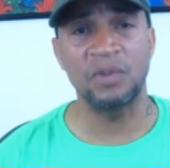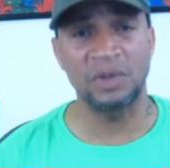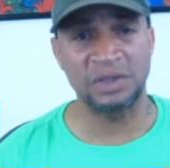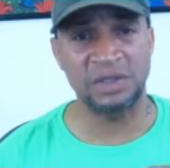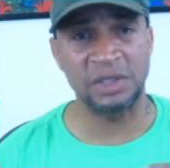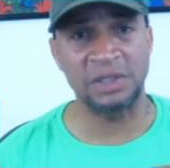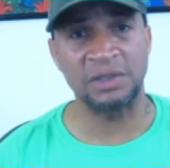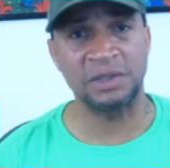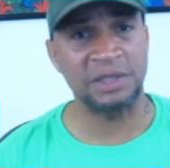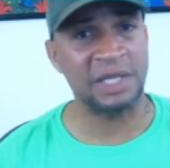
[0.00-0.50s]

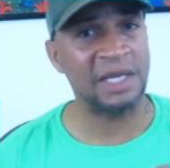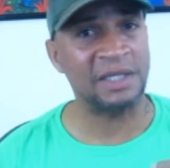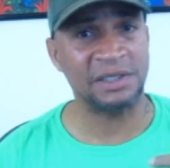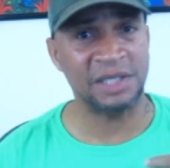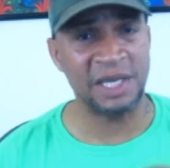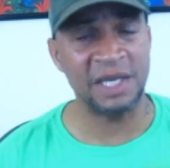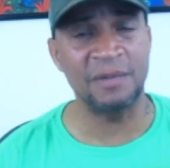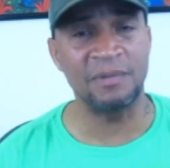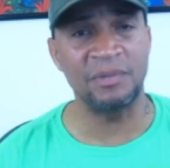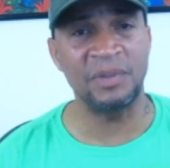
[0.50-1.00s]
which is
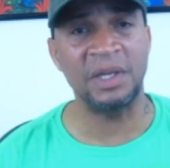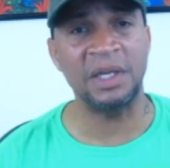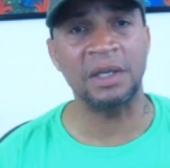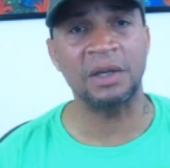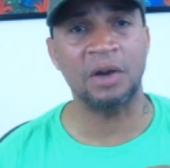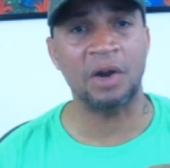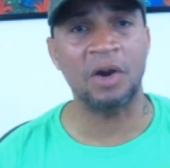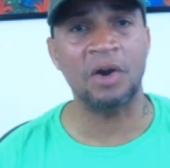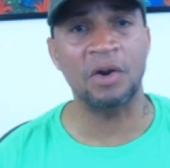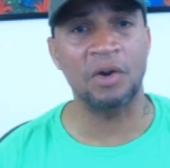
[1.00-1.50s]
that him
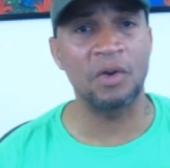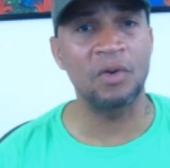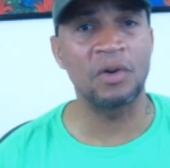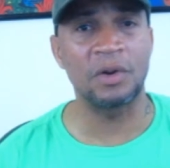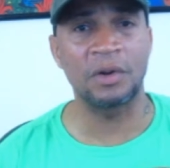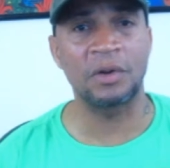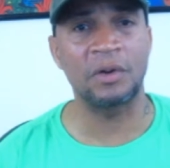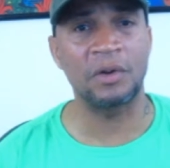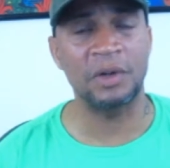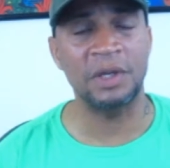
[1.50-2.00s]
being her
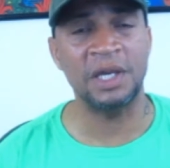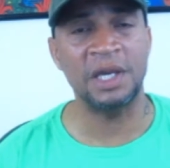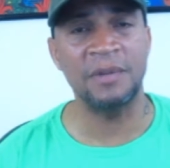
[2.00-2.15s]
or